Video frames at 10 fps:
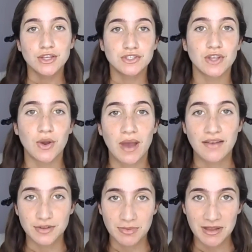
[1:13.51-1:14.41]
So
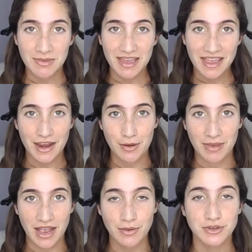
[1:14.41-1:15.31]
after putting my hair
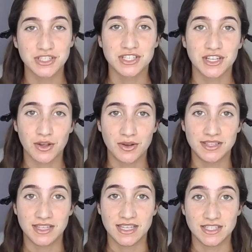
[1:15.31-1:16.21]
back, we're just going to go in
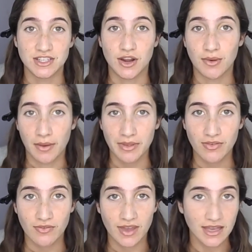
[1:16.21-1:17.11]
and start right with
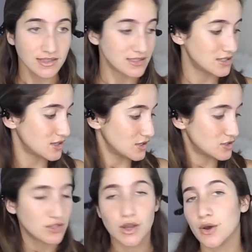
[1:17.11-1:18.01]
face.
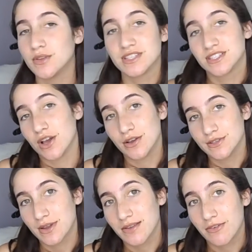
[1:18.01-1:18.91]
So this is also
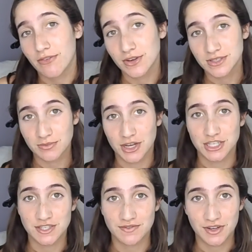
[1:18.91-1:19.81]
kind of a first
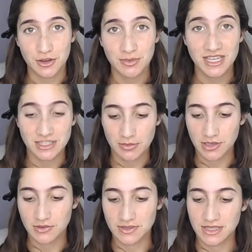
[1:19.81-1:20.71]
impressions video because I'll be
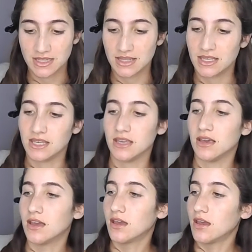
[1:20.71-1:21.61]
using the
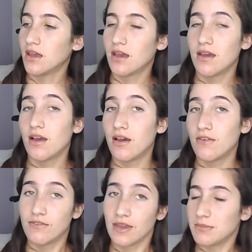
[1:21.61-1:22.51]

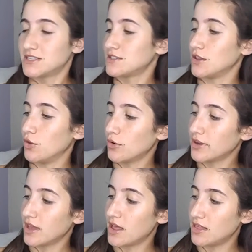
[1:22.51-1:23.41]
famous
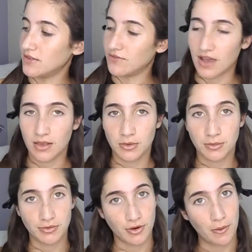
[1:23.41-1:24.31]
L'Oreal Infallible
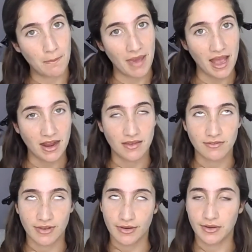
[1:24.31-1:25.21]
Pro Matte. I have
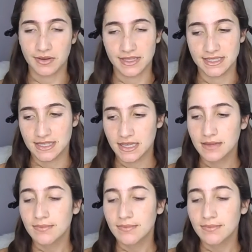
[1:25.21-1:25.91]
very oily skin.